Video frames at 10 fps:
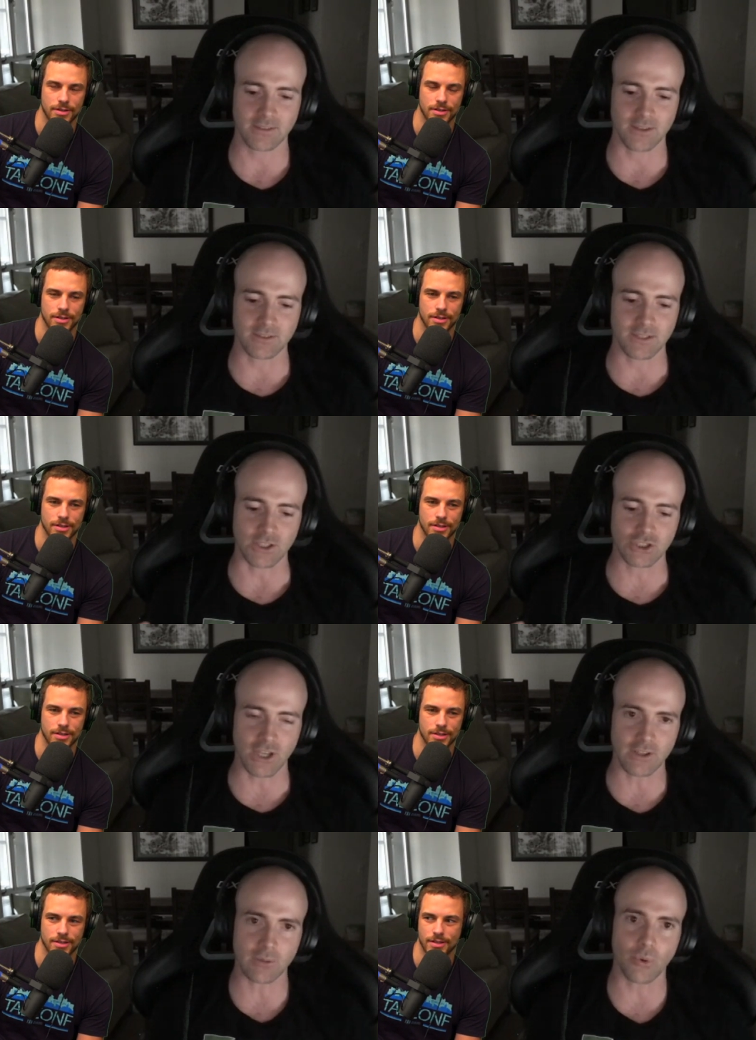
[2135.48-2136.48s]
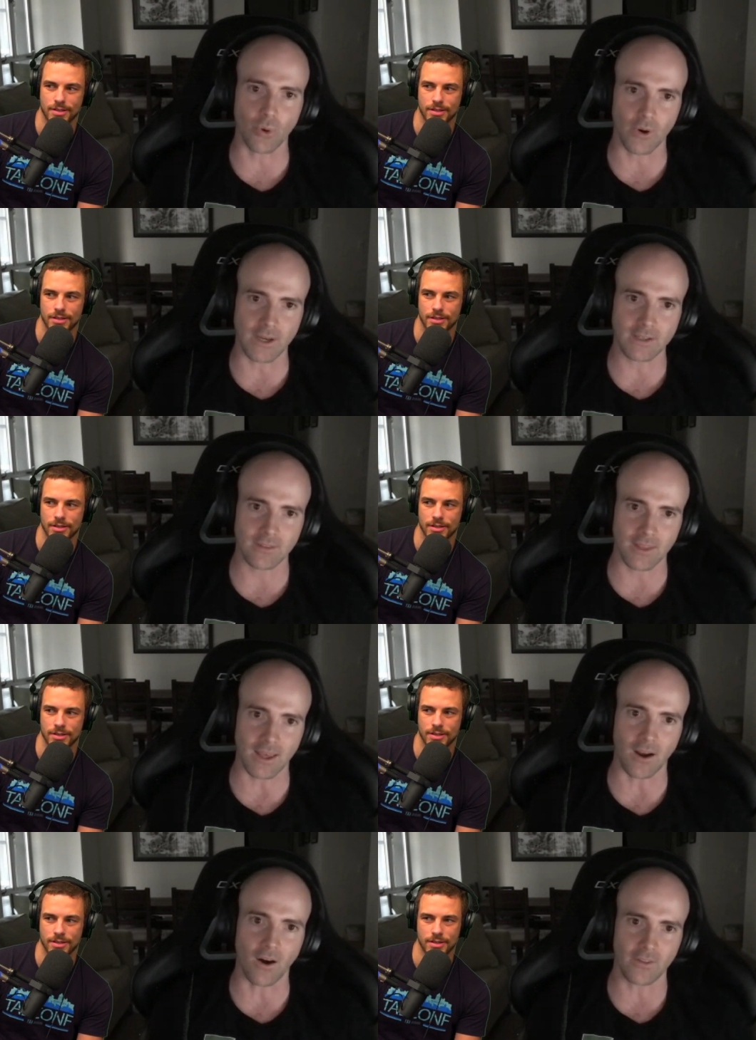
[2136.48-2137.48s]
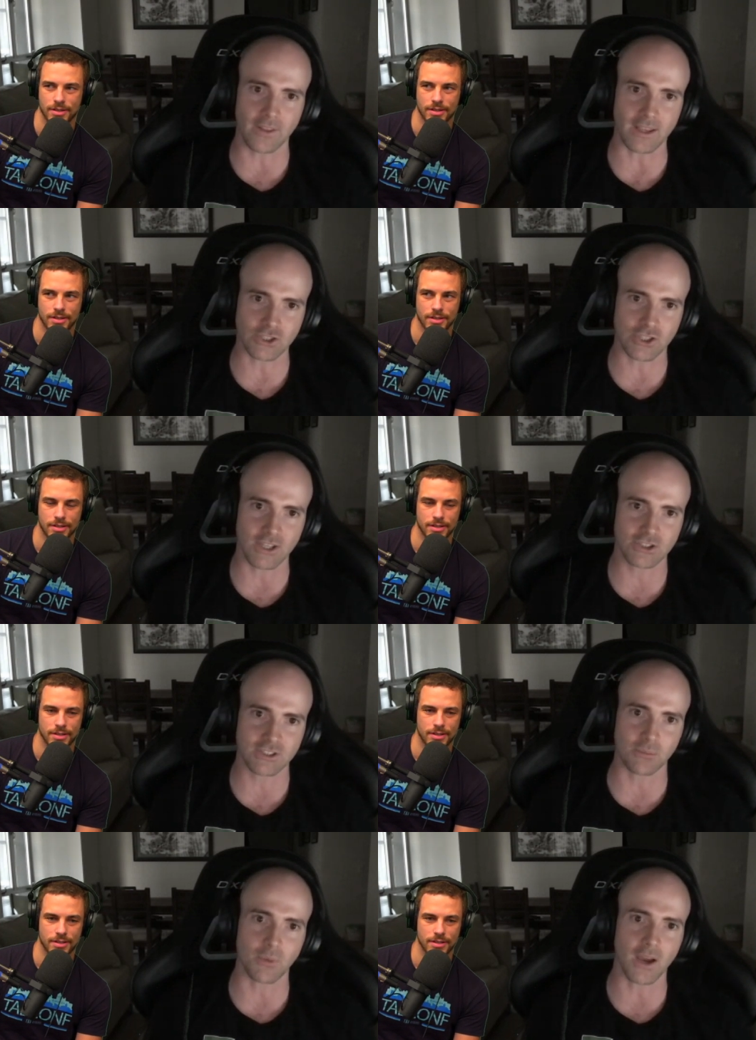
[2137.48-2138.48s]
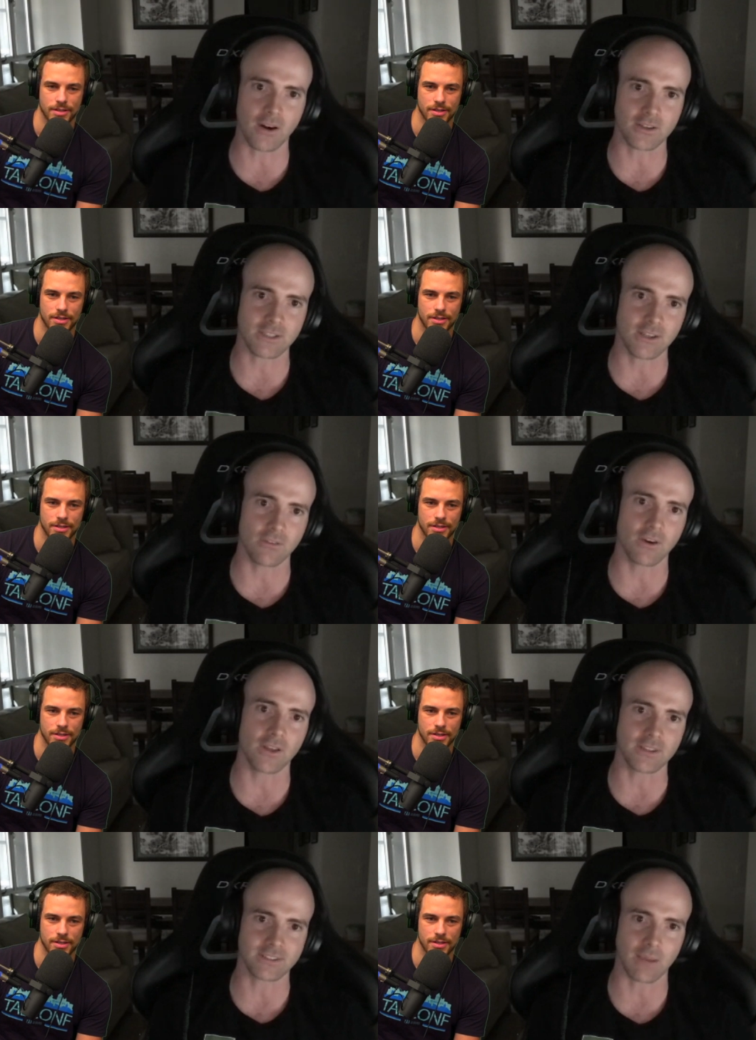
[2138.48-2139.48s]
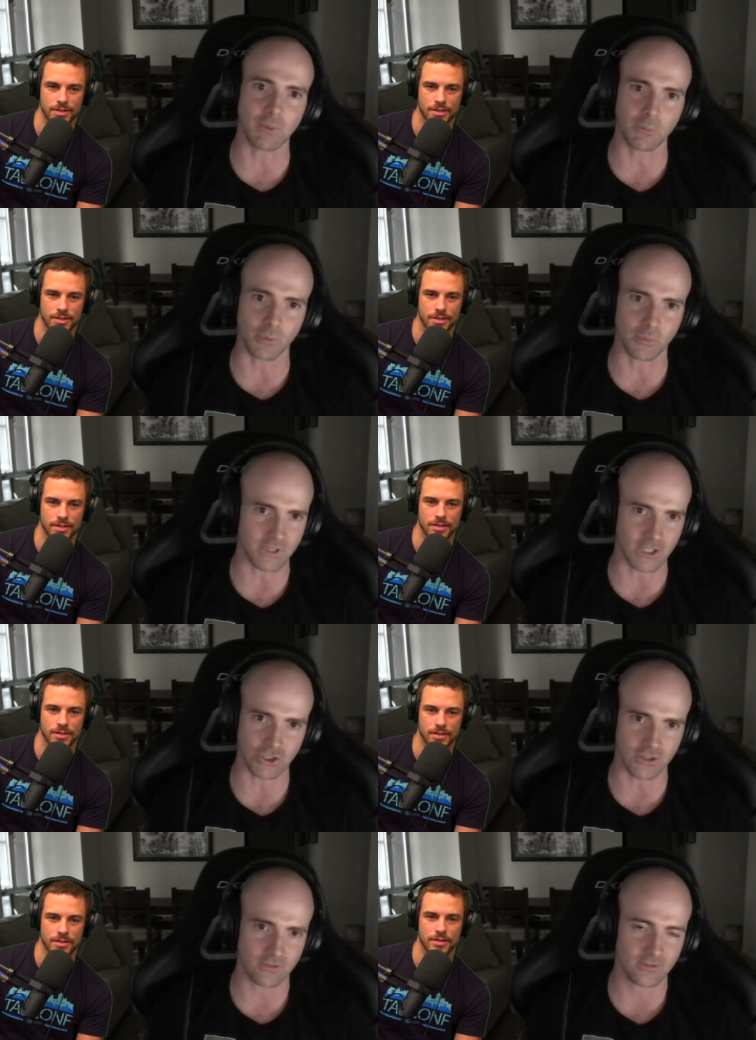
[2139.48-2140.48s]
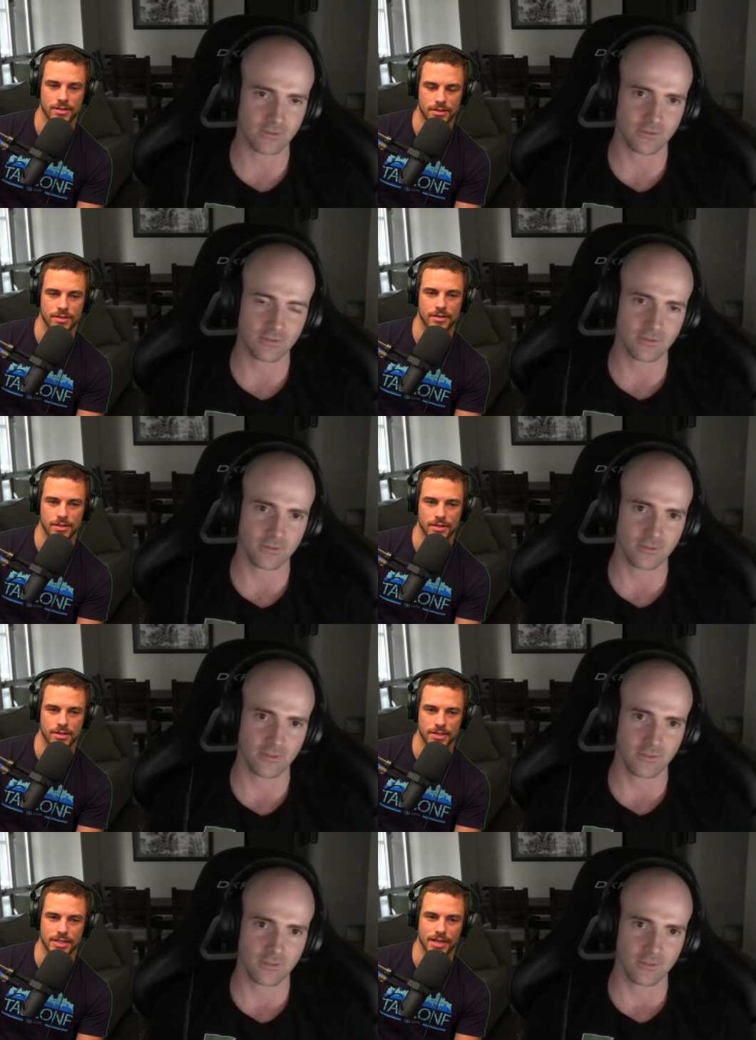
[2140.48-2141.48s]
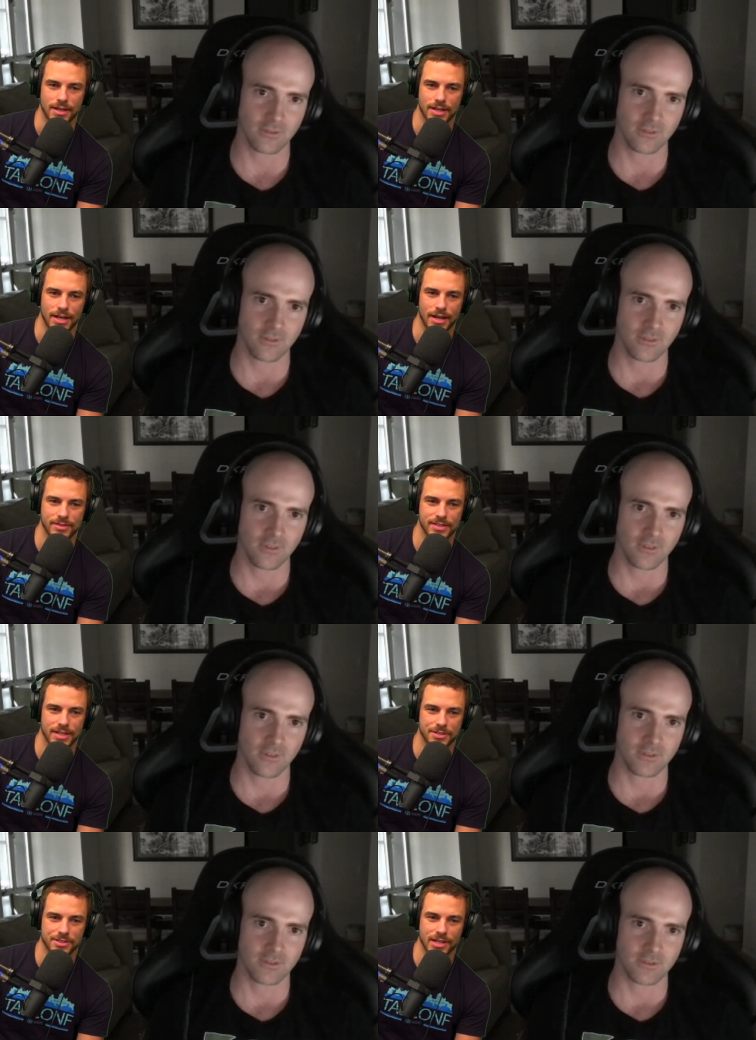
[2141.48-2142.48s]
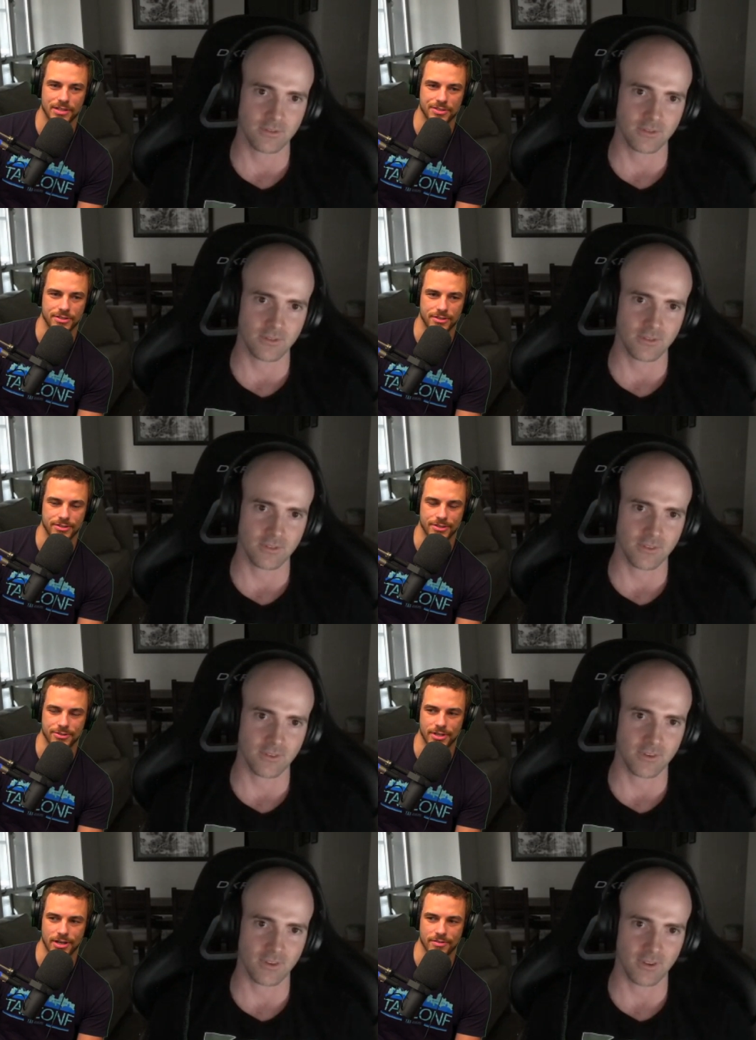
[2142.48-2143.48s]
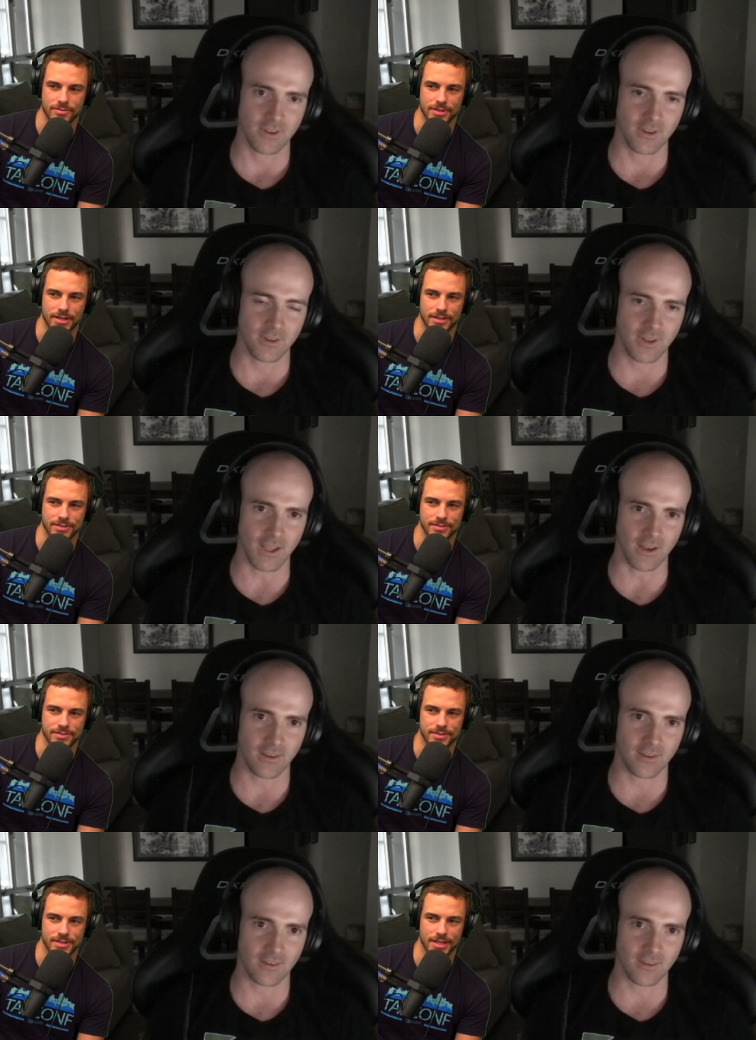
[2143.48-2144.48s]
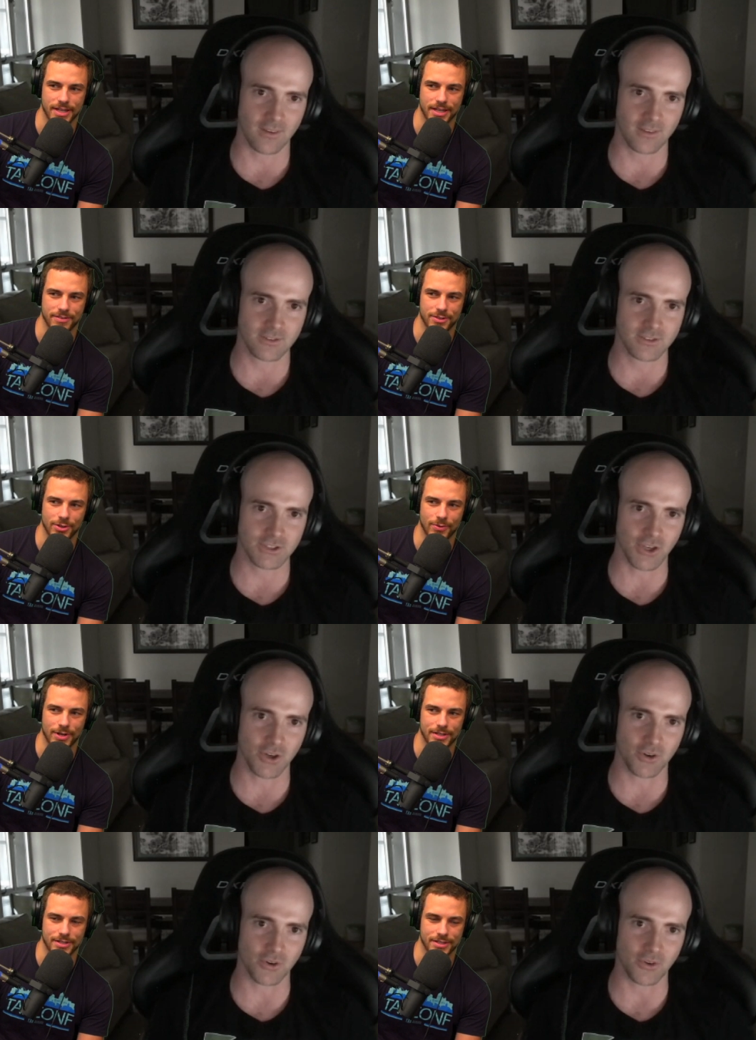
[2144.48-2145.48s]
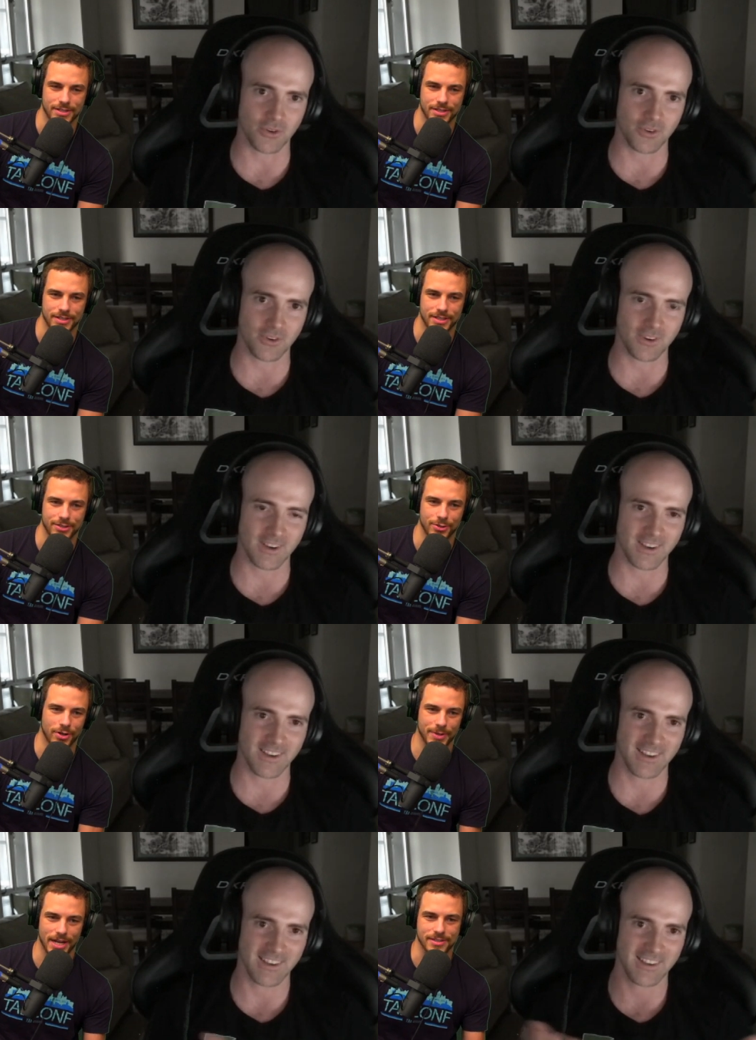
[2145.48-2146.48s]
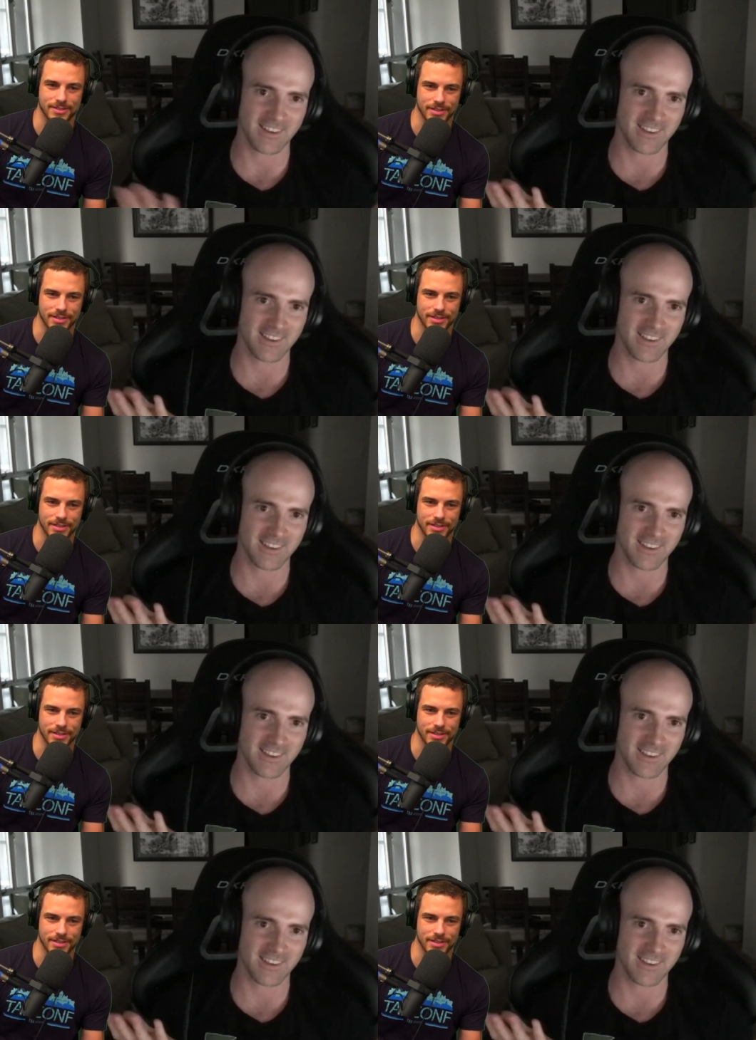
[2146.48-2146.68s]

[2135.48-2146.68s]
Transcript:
Speaker 1: there's a Schelling point that all the exchanges and miners need to run the same implementation
Speaker 2: yeah, I, I, did actually catch your your talk for that because yeah. like if you don't so, you don't want to be out of sync